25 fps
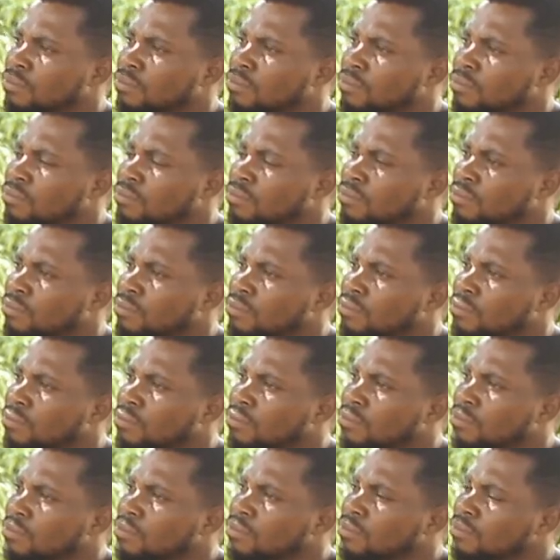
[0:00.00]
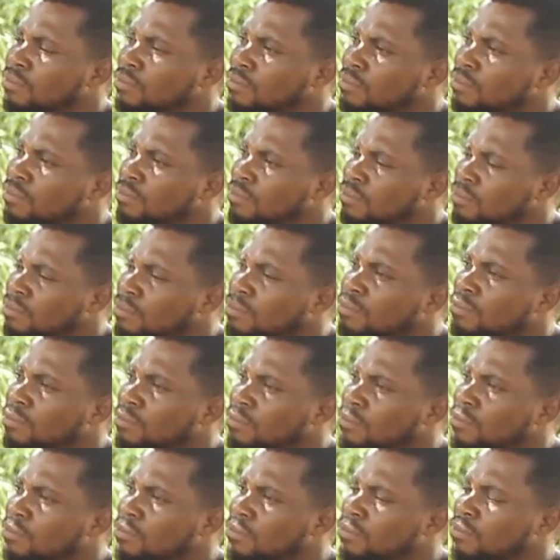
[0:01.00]

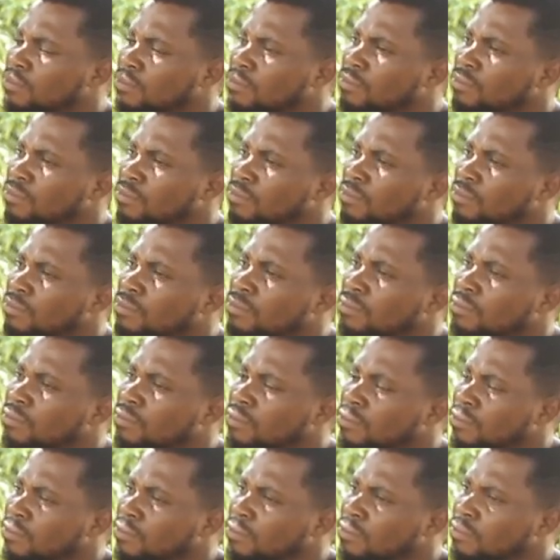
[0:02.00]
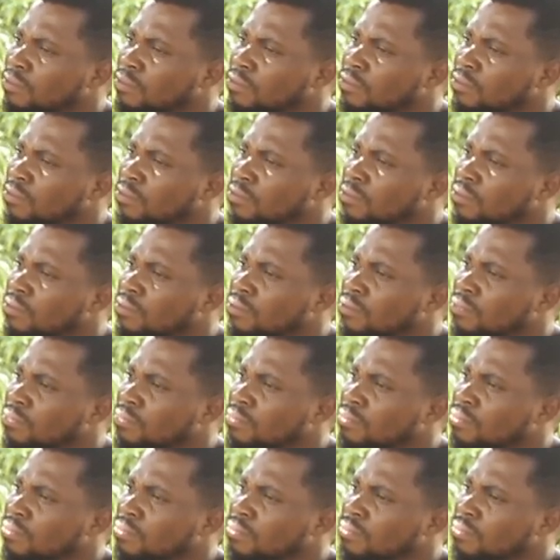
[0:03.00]

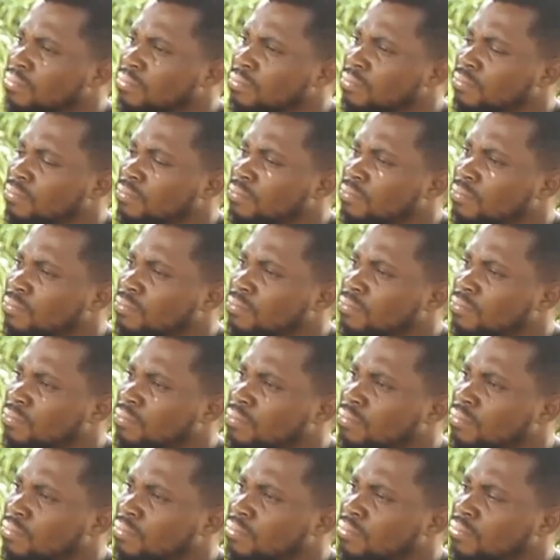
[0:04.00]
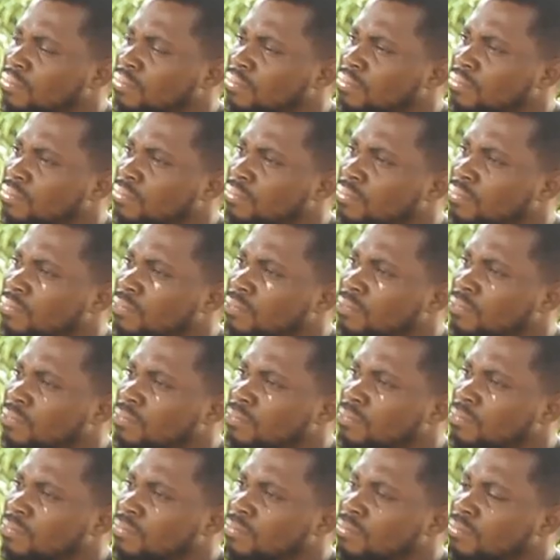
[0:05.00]

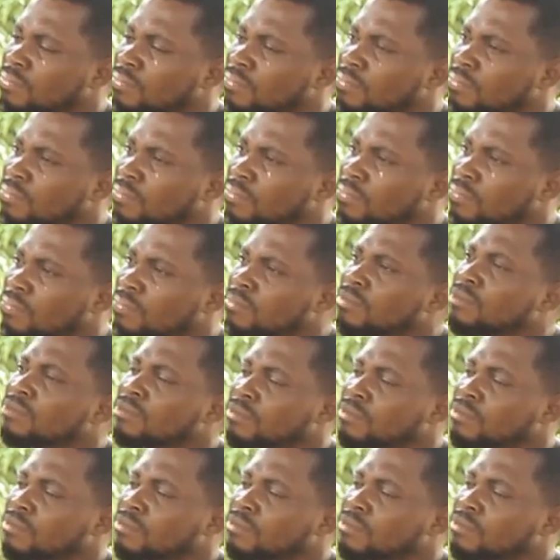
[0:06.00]
No words are spoken by the person on screen.